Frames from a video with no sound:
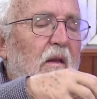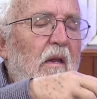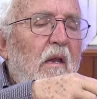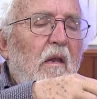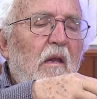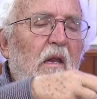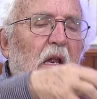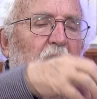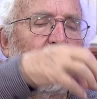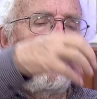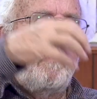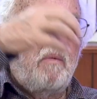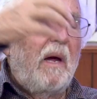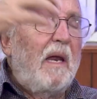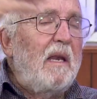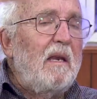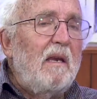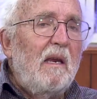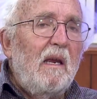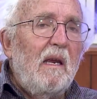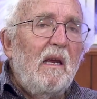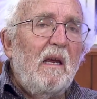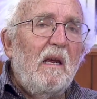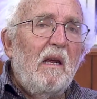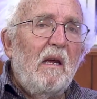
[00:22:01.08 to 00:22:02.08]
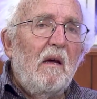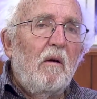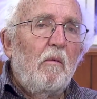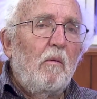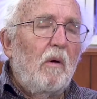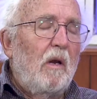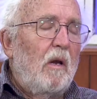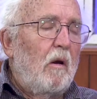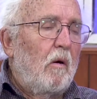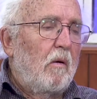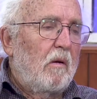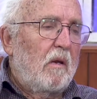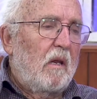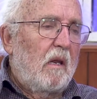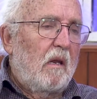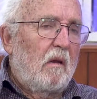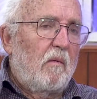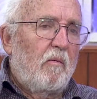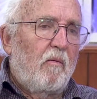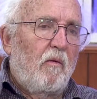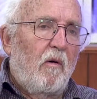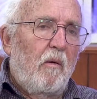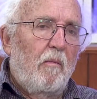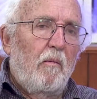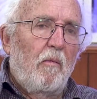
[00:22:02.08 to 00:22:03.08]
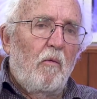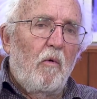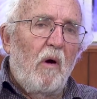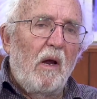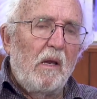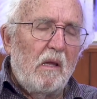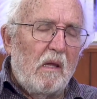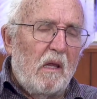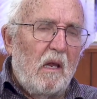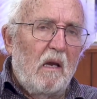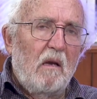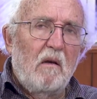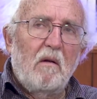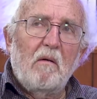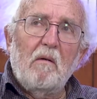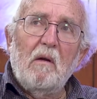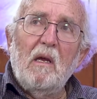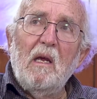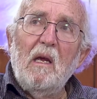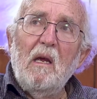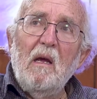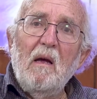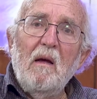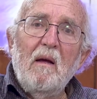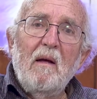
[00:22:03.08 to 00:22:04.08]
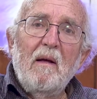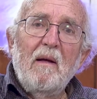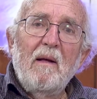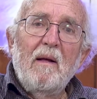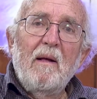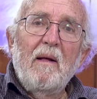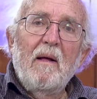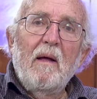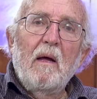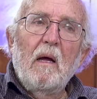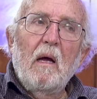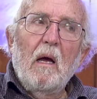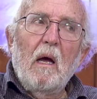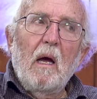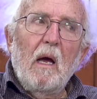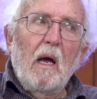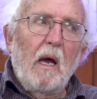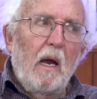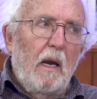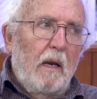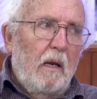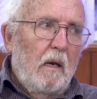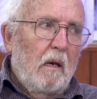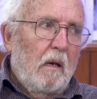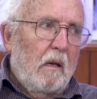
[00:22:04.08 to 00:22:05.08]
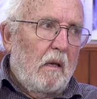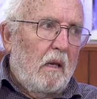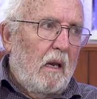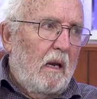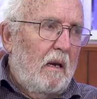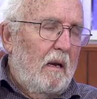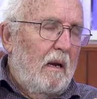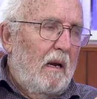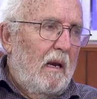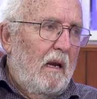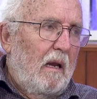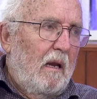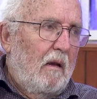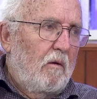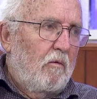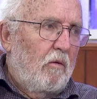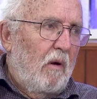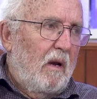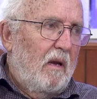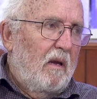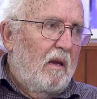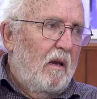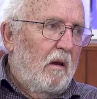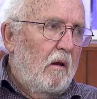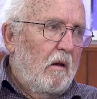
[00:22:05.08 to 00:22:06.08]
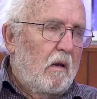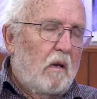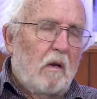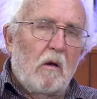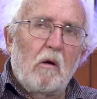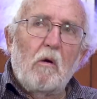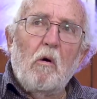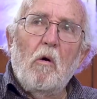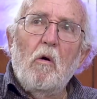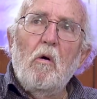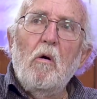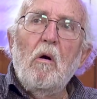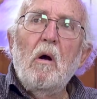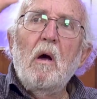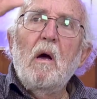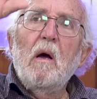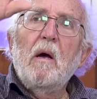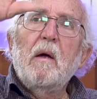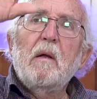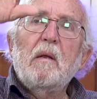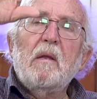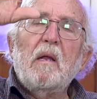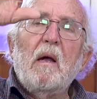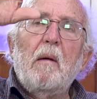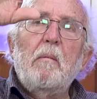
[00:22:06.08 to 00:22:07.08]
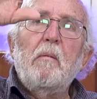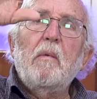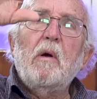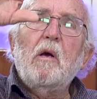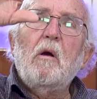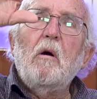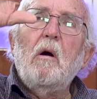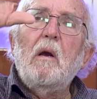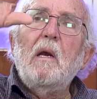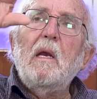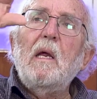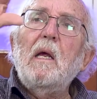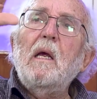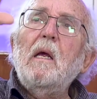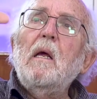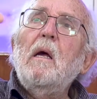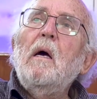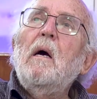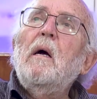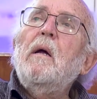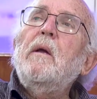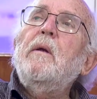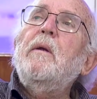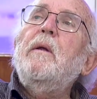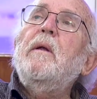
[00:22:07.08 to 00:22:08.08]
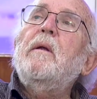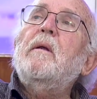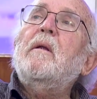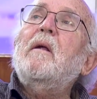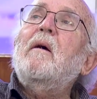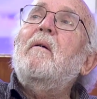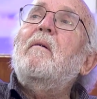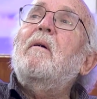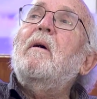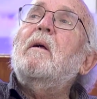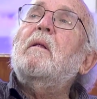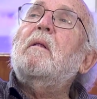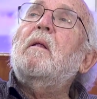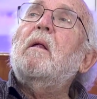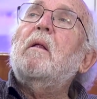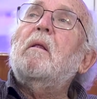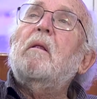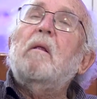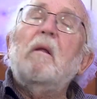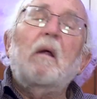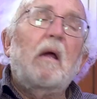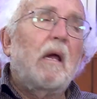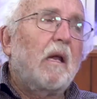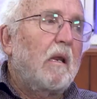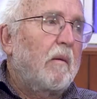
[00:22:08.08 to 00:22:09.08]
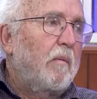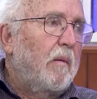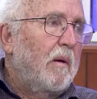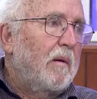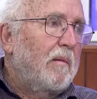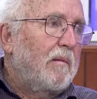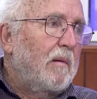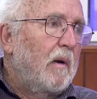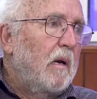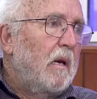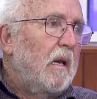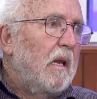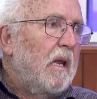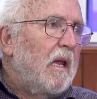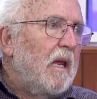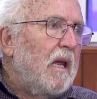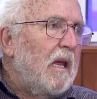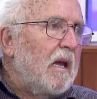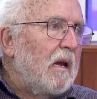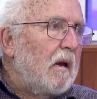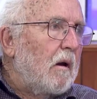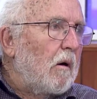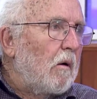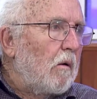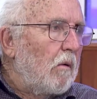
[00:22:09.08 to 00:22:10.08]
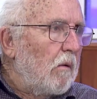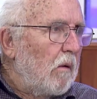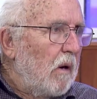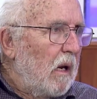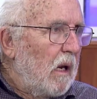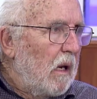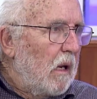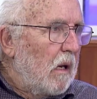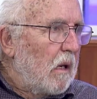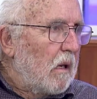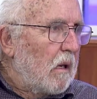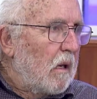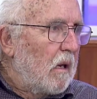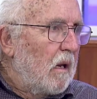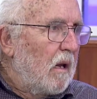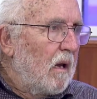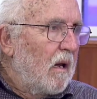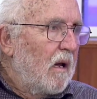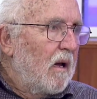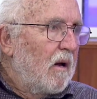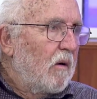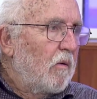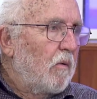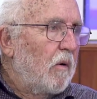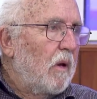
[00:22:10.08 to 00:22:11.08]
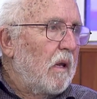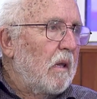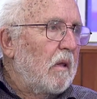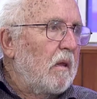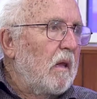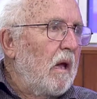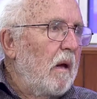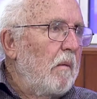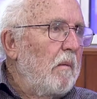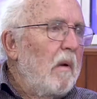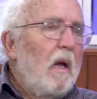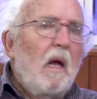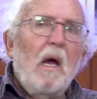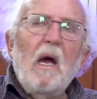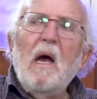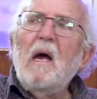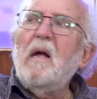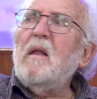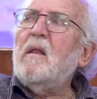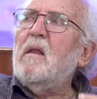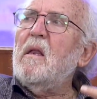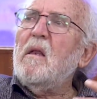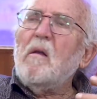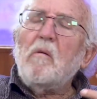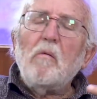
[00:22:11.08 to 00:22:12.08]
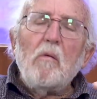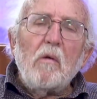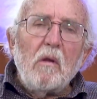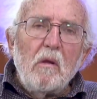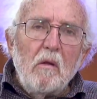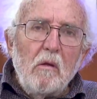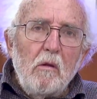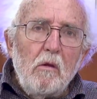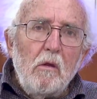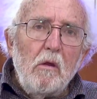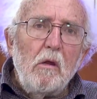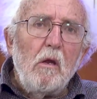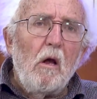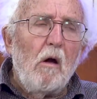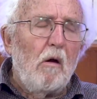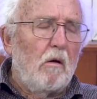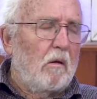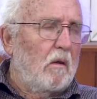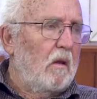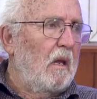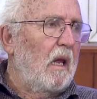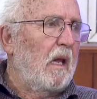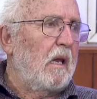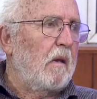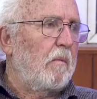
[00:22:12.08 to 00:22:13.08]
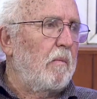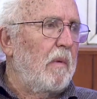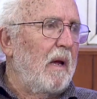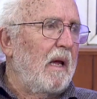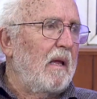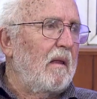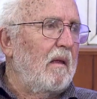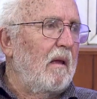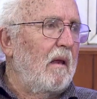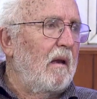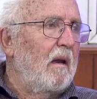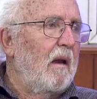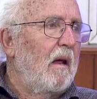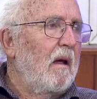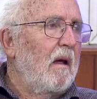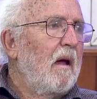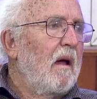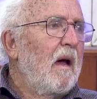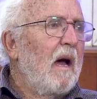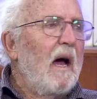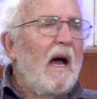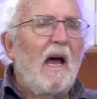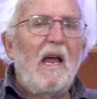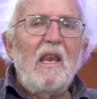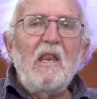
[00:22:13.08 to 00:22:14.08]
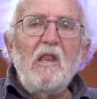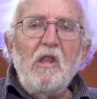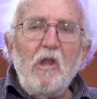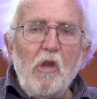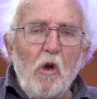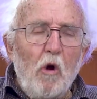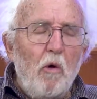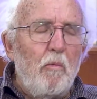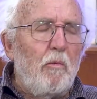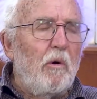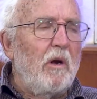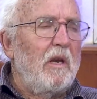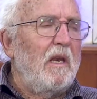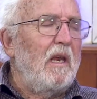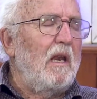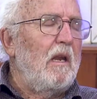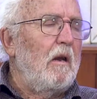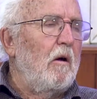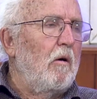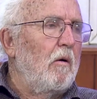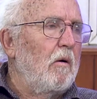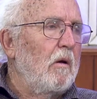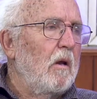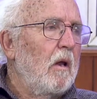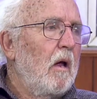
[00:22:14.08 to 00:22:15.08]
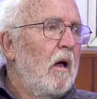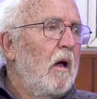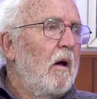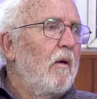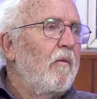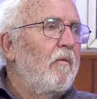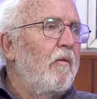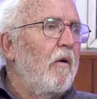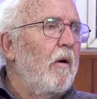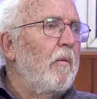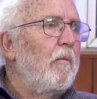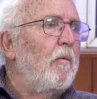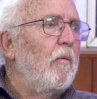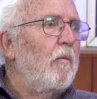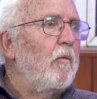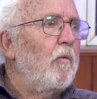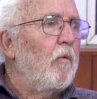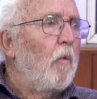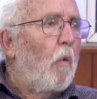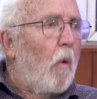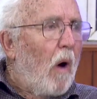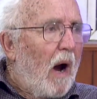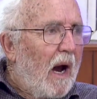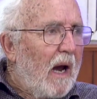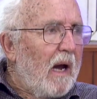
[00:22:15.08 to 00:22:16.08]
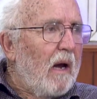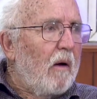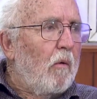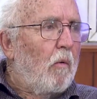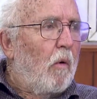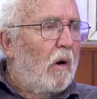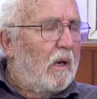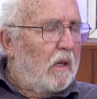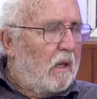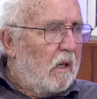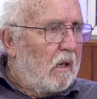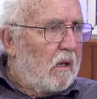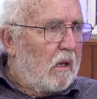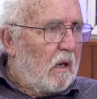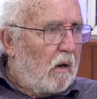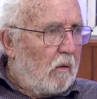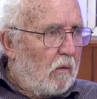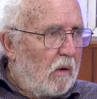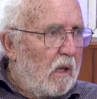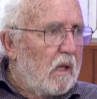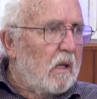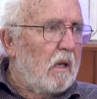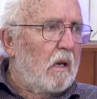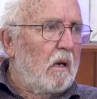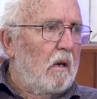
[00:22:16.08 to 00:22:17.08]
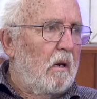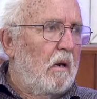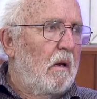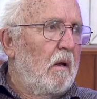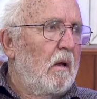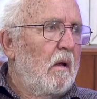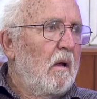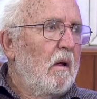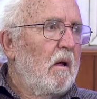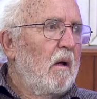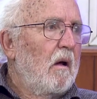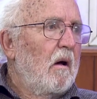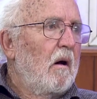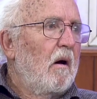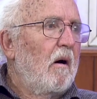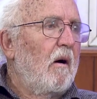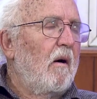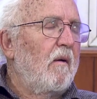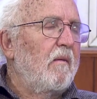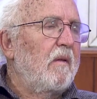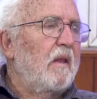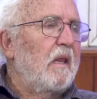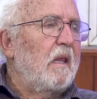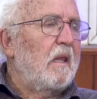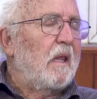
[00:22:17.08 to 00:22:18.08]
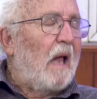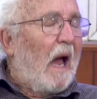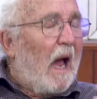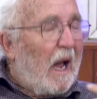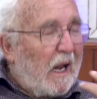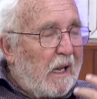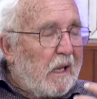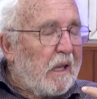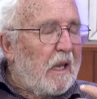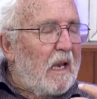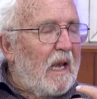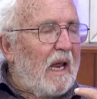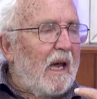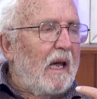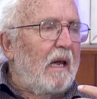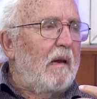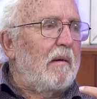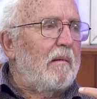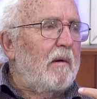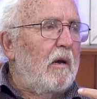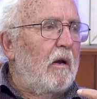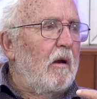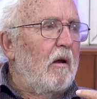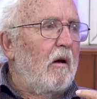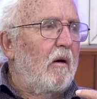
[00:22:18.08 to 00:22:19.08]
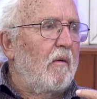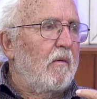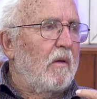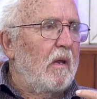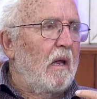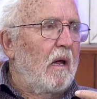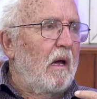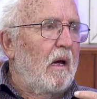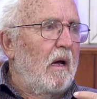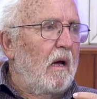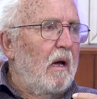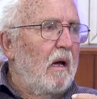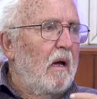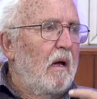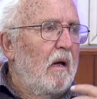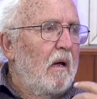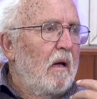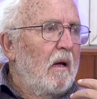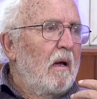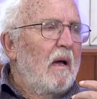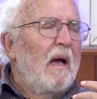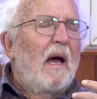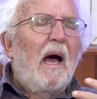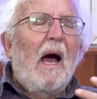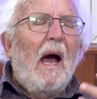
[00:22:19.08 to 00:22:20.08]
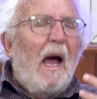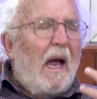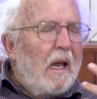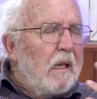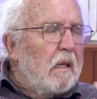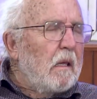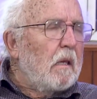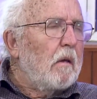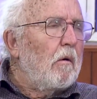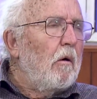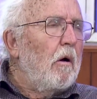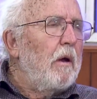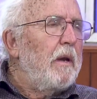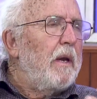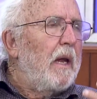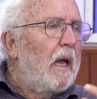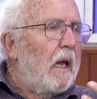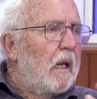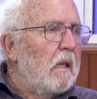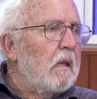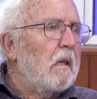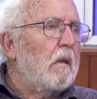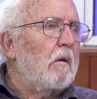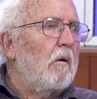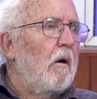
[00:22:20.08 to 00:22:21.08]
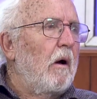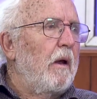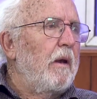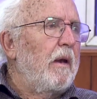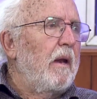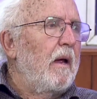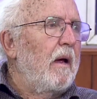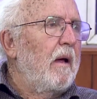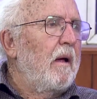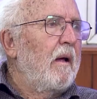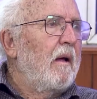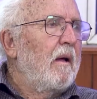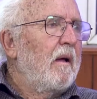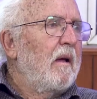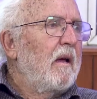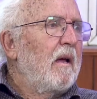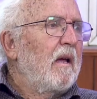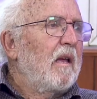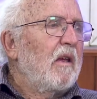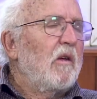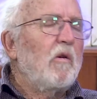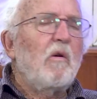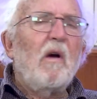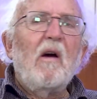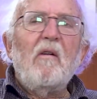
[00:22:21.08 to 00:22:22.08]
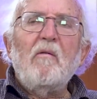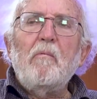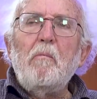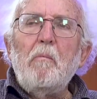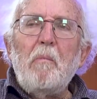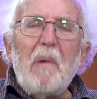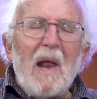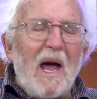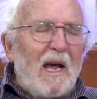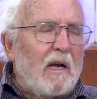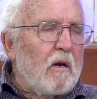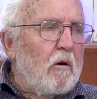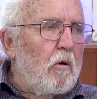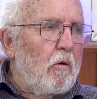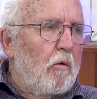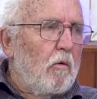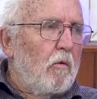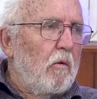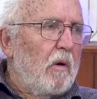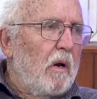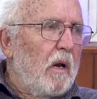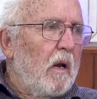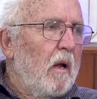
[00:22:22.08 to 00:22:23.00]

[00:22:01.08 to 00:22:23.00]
is expanding. We know this from 1 century. And suddenly, 20 years ago, some colleague discovered that the expansion increased with time. And this was not expected. And nobody knows from what is the reason of this acceleration of the, and so on and so on. You have black hole.